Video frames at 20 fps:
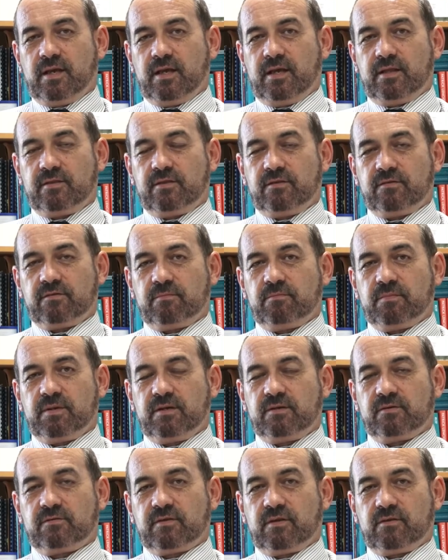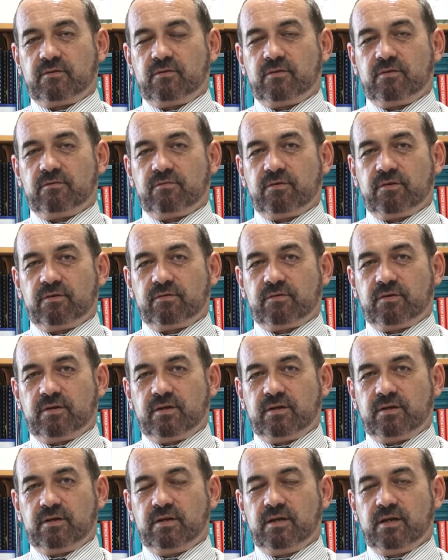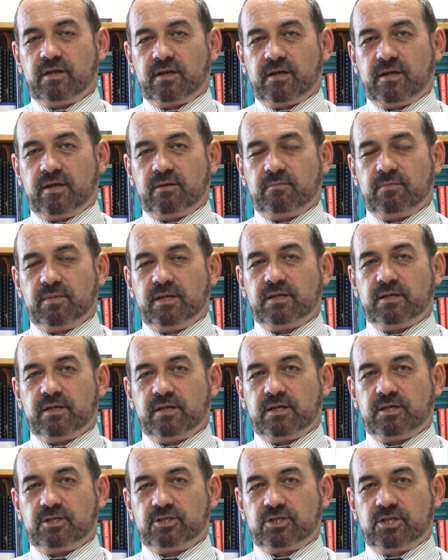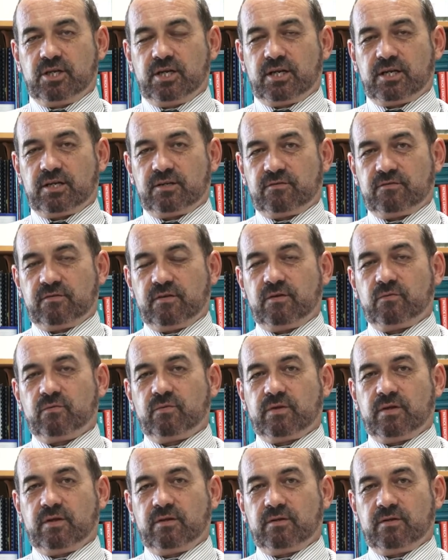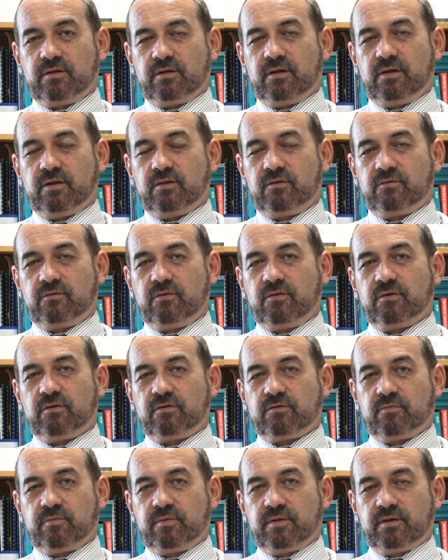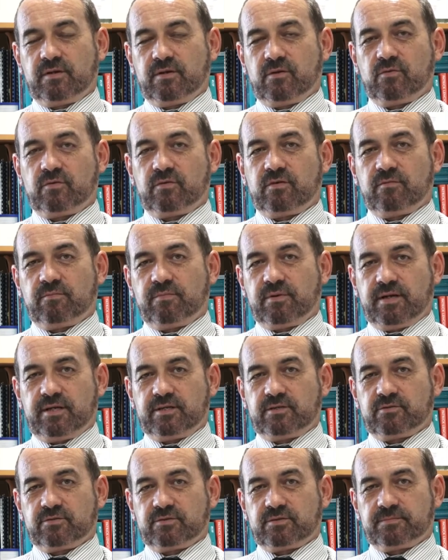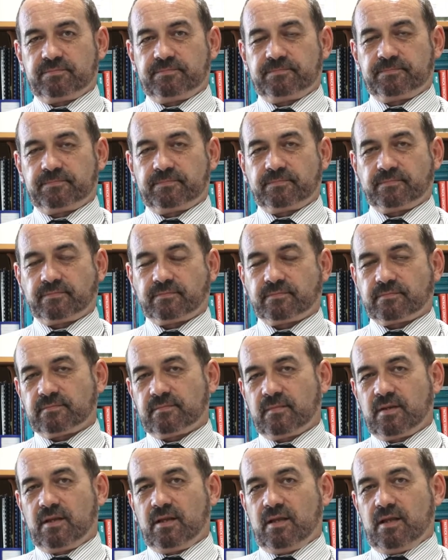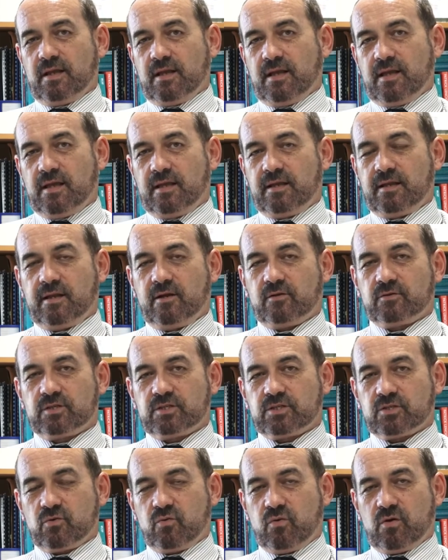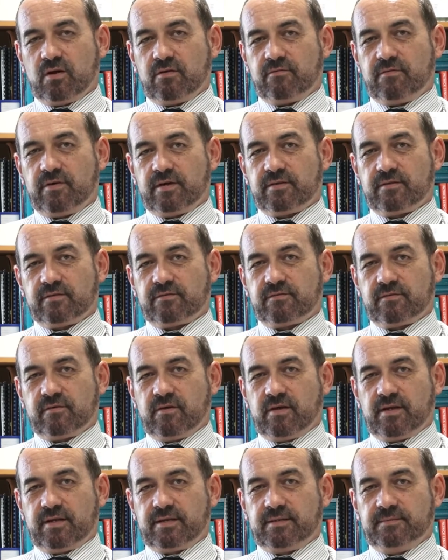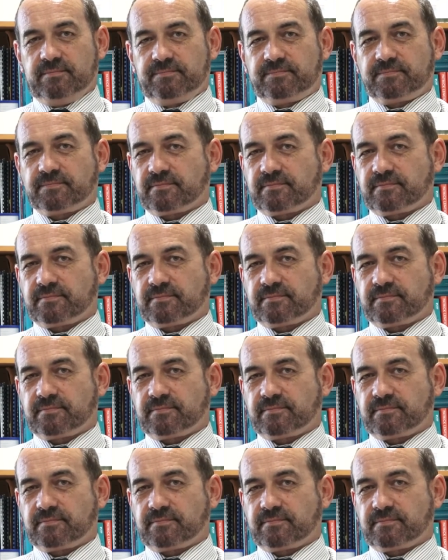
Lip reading: And this means that the university can immediately check and see whether students have been guilty of plagiarism. Now, I'll just qualify this slightly.